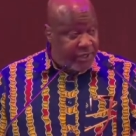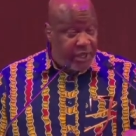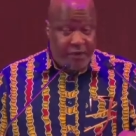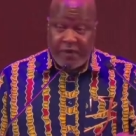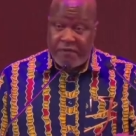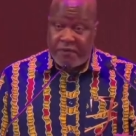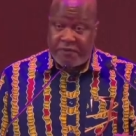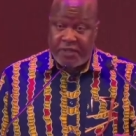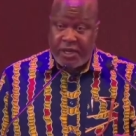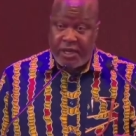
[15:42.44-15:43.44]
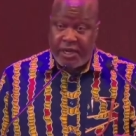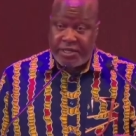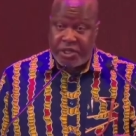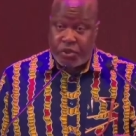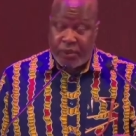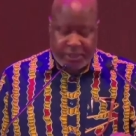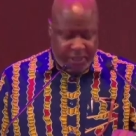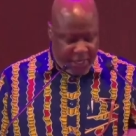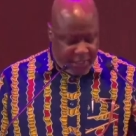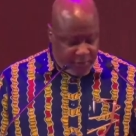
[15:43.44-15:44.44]
yourself in 15 years, in 20
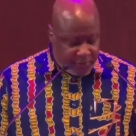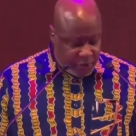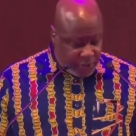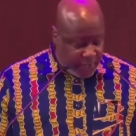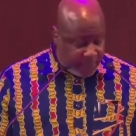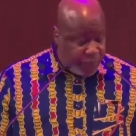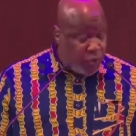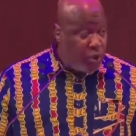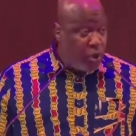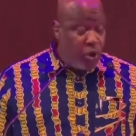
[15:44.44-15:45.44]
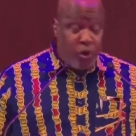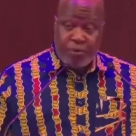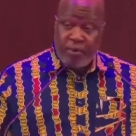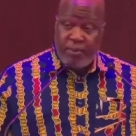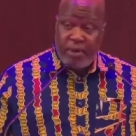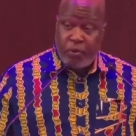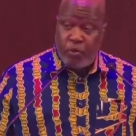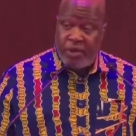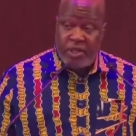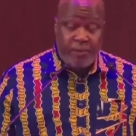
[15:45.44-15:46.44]
years from today, you probably
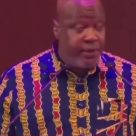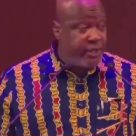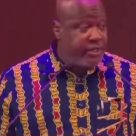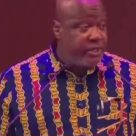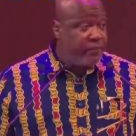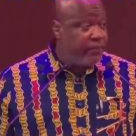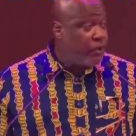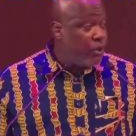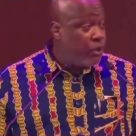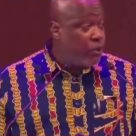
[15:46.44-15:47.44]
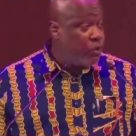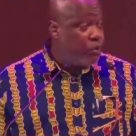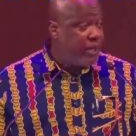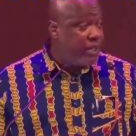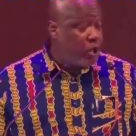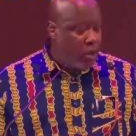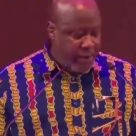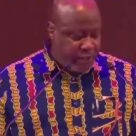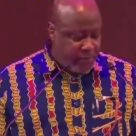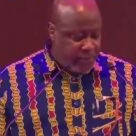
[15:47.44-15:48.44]
will be the person who would be the
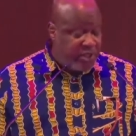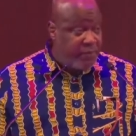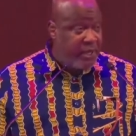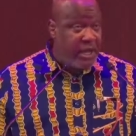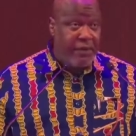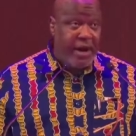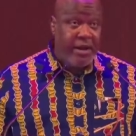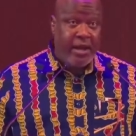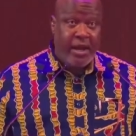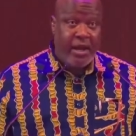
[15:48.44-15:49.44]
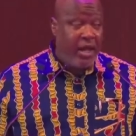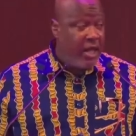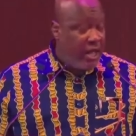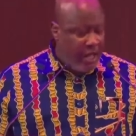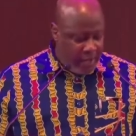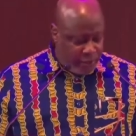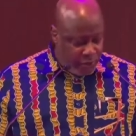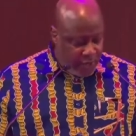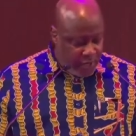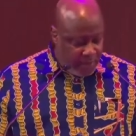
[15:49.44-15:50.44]
commencement speaker right here at your